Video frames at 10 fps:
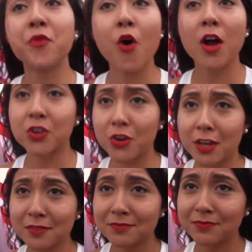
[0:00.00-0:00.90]
full
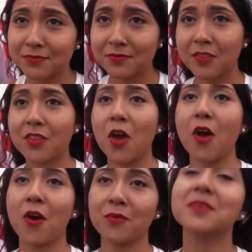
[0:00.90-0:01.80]
Honduran, so
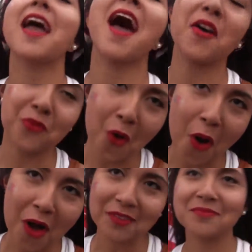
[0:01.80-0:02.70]
yeah, really? yeah
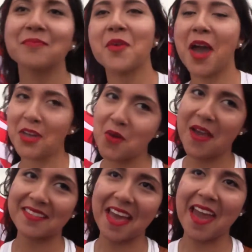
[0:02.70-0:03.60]
full. But
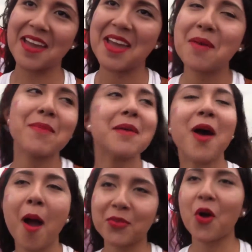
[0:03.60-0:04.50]
USA, my
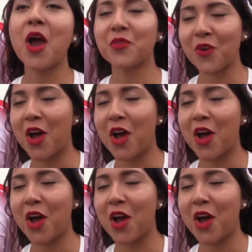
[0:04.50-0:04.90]
mom's going for